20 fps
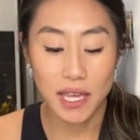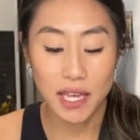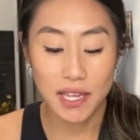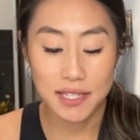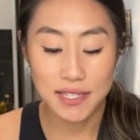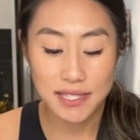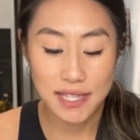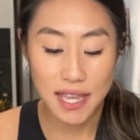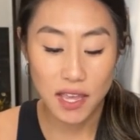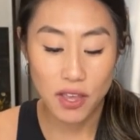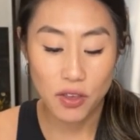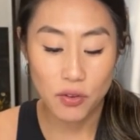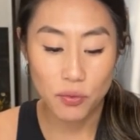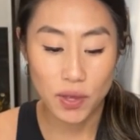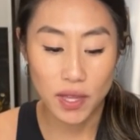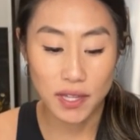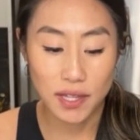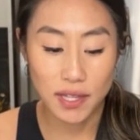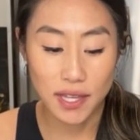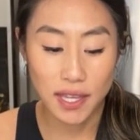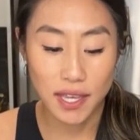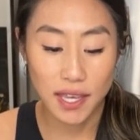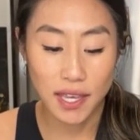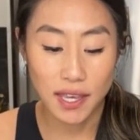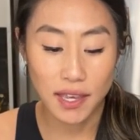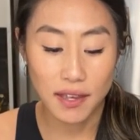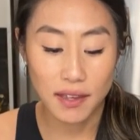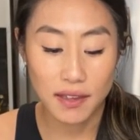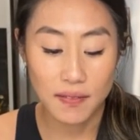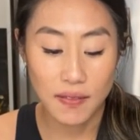It's like a
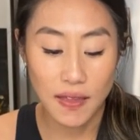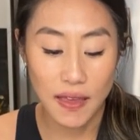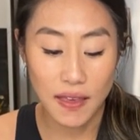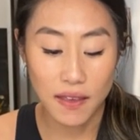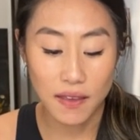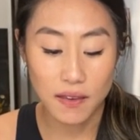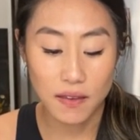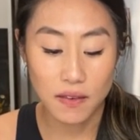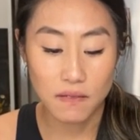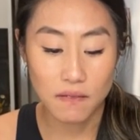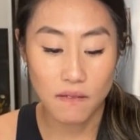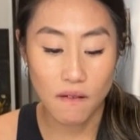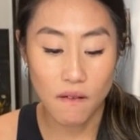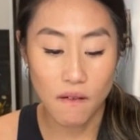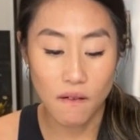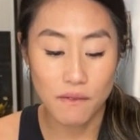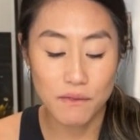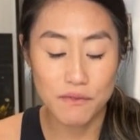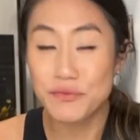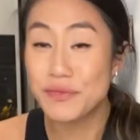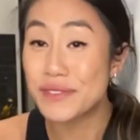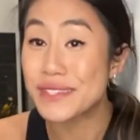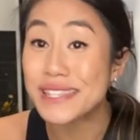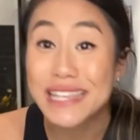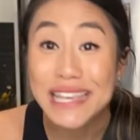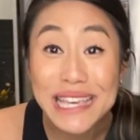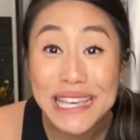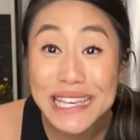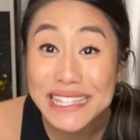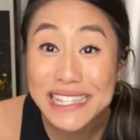really like
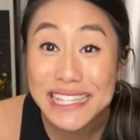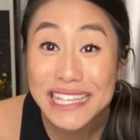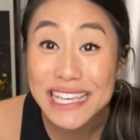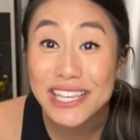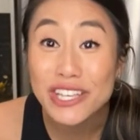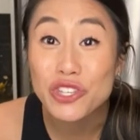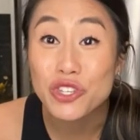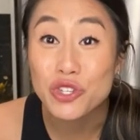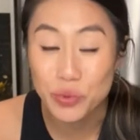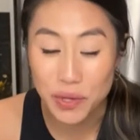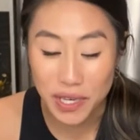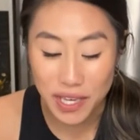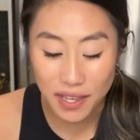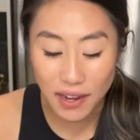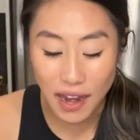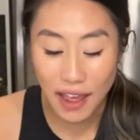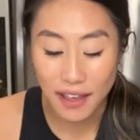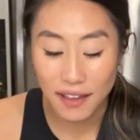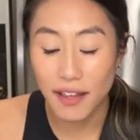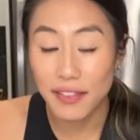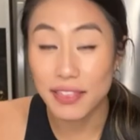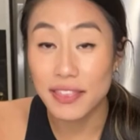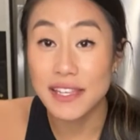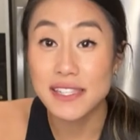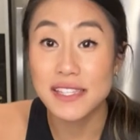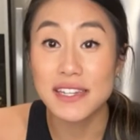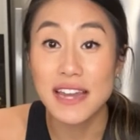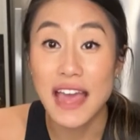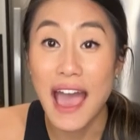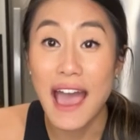easy treat. I cut this
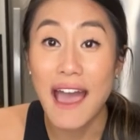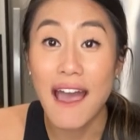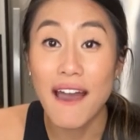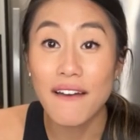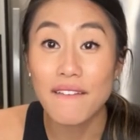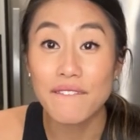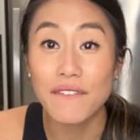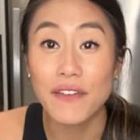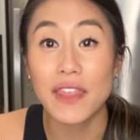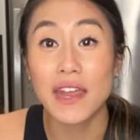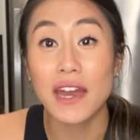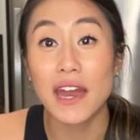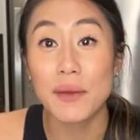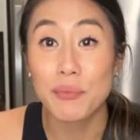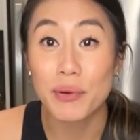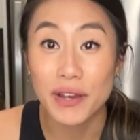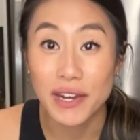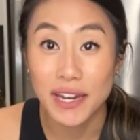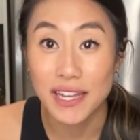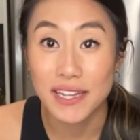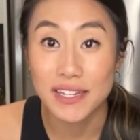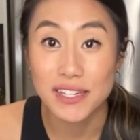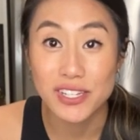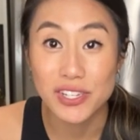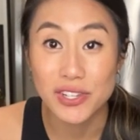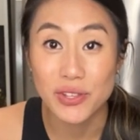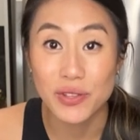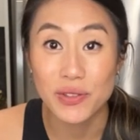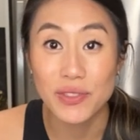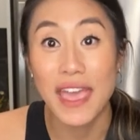in half and then I put it
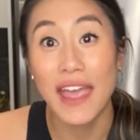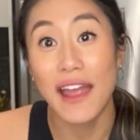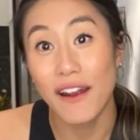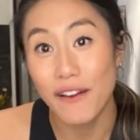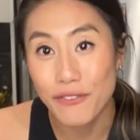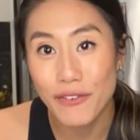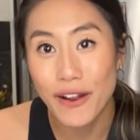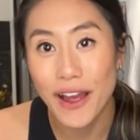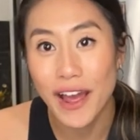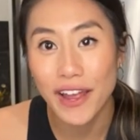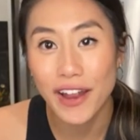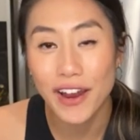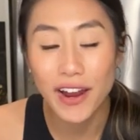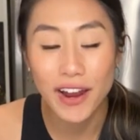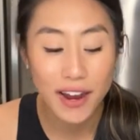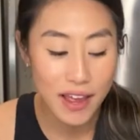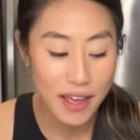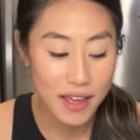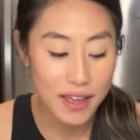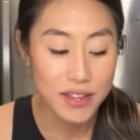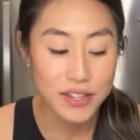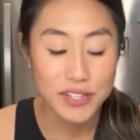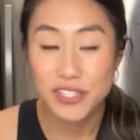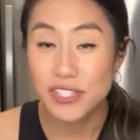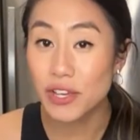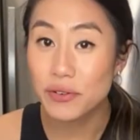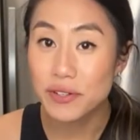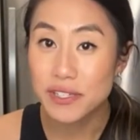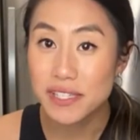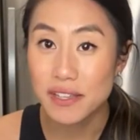into the air fryer.
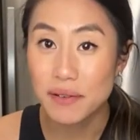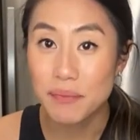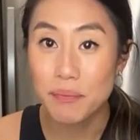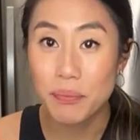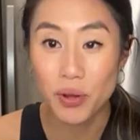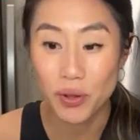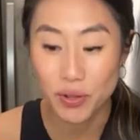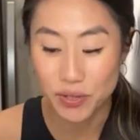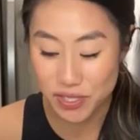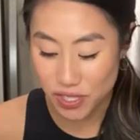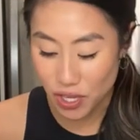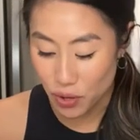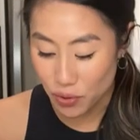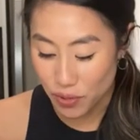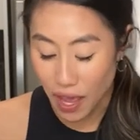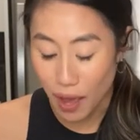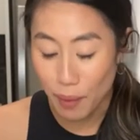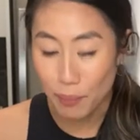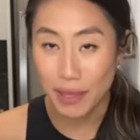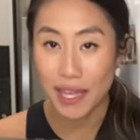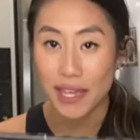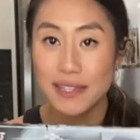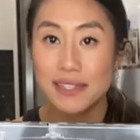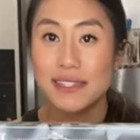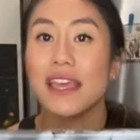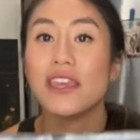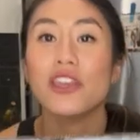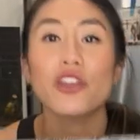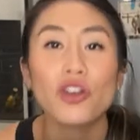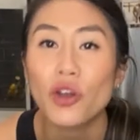So simple, so yummy. It's
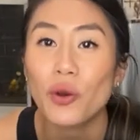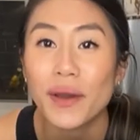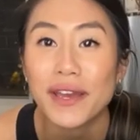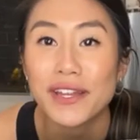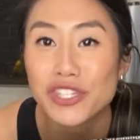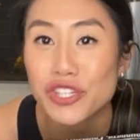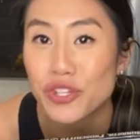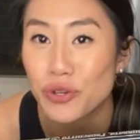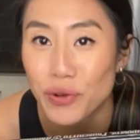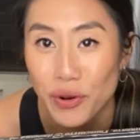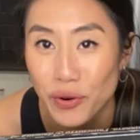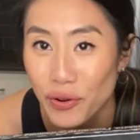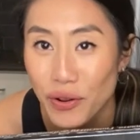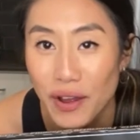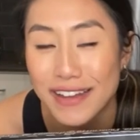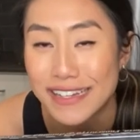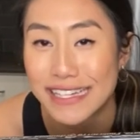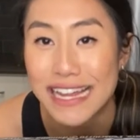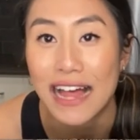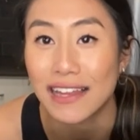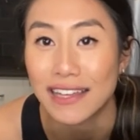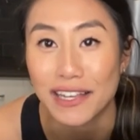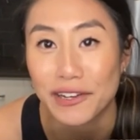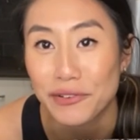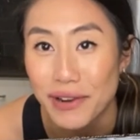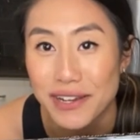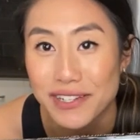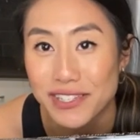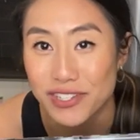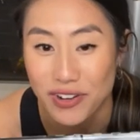like you're going to an Italian
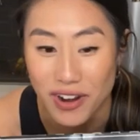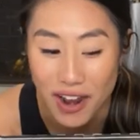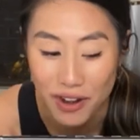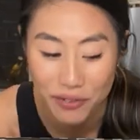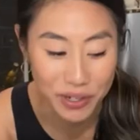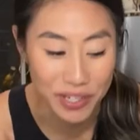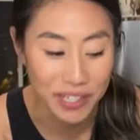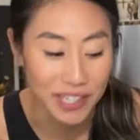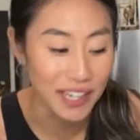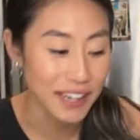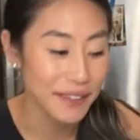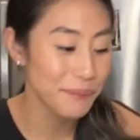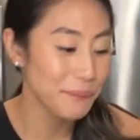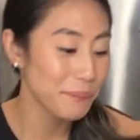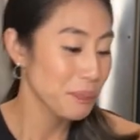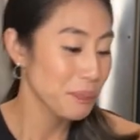restaurant, really.